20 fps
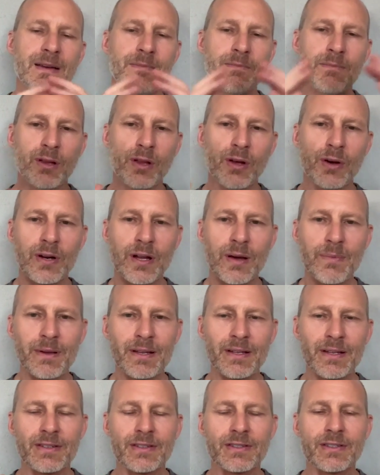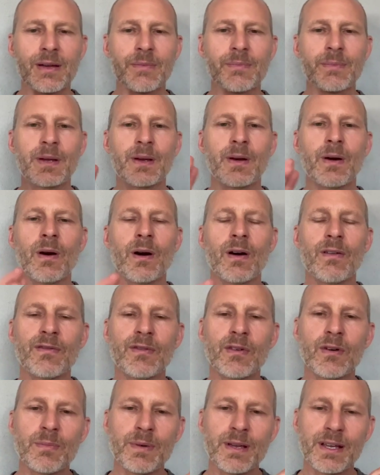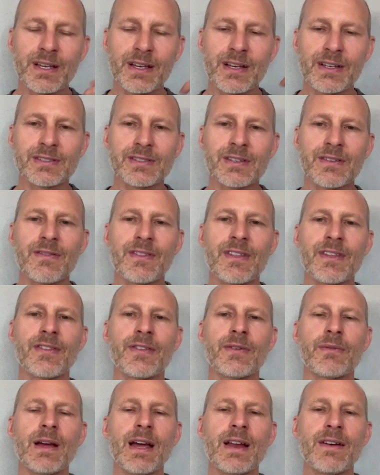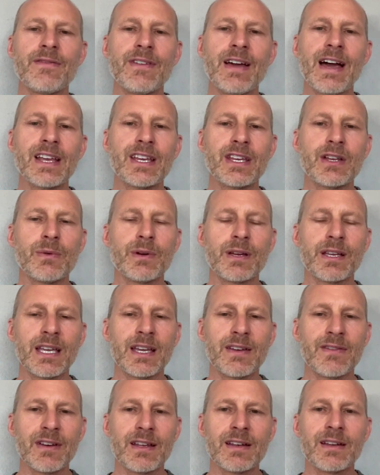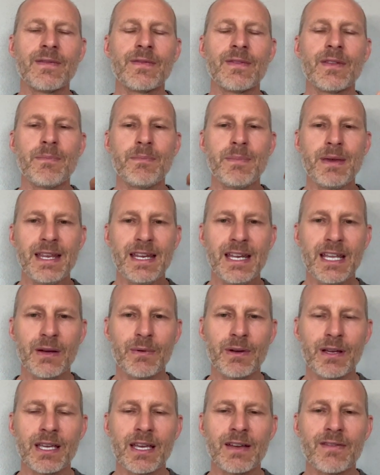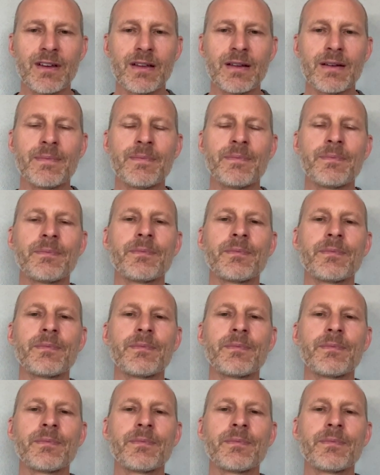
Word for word: and blown up into something harmful because of the threat value we give it, the meaning we give it